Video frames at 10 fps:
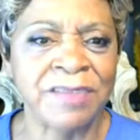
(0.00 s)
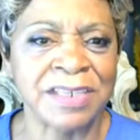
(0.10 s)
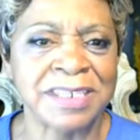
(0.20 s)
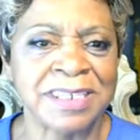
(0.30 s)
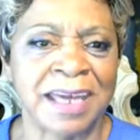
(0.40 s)

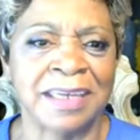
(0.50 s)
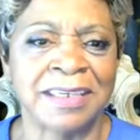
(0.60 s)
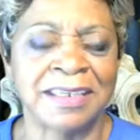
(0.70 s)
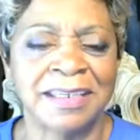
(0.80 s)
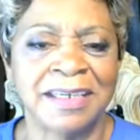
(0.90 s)
David said,
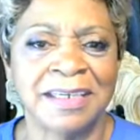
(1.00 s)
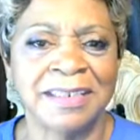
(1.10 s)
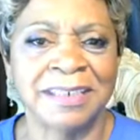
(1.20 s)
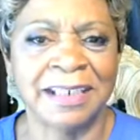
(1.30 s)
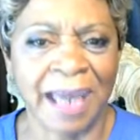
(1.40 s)

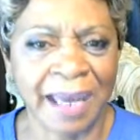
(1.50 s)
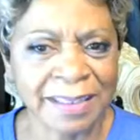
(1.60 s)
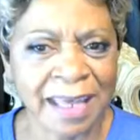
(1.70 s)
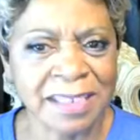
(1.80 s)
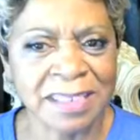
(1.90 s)

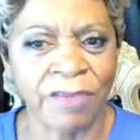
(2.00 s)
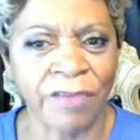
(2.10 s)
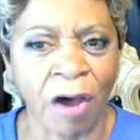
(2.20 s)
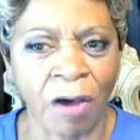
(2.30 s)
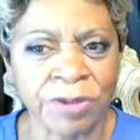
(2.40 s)
Delight
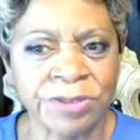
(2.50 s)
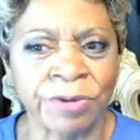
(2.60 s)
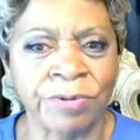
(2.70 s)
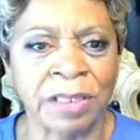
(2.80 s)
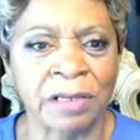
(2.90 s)
thyself
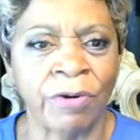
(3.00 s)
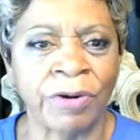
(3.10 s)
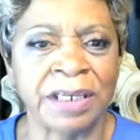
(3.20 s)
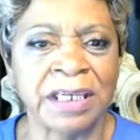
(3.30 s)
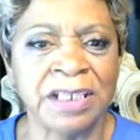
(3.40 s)
also in the
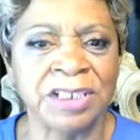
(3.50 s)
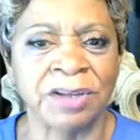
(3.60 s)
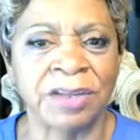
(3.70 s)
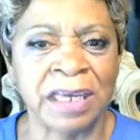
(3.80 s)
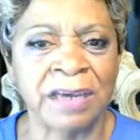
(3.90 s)
Lord, and he
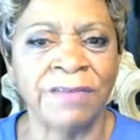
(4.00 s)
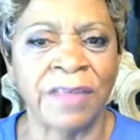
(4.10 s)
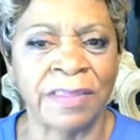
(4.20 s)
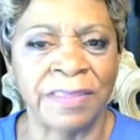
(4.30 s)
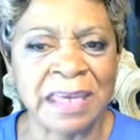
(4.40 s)
shall
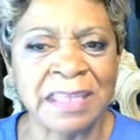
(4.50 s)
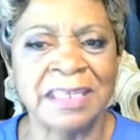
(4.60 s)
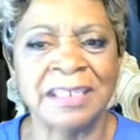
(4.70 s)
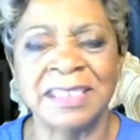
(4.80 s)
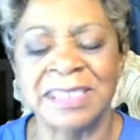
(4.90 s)
give
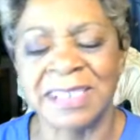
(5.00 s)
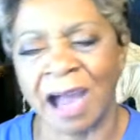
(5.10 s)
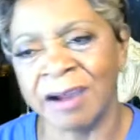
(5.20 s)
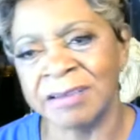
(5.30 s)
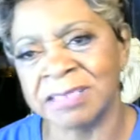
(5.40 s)
thee the
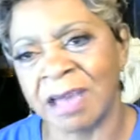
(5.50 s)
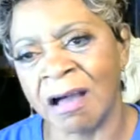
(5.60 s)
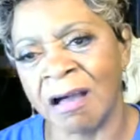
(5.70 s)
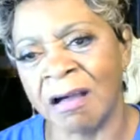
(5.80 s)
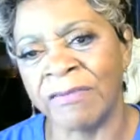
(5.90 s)

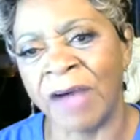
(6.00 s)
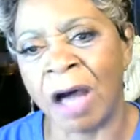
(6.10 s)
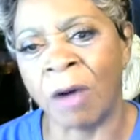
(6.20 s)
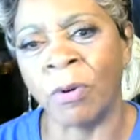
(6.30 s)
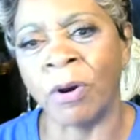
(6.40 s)
desires of
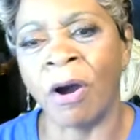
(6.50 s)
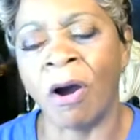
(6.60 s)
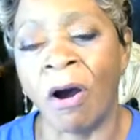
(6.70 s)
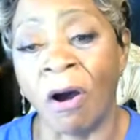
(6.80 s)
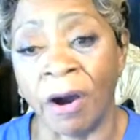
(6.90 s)
our
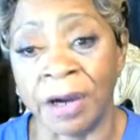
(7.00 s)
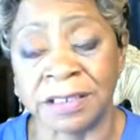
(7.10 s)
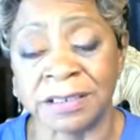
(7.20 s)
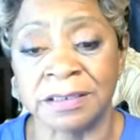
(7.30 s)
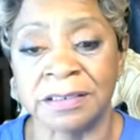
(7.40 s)

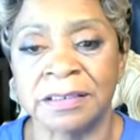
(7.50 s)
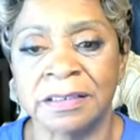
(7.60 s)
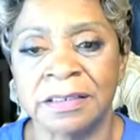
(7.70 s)
heart.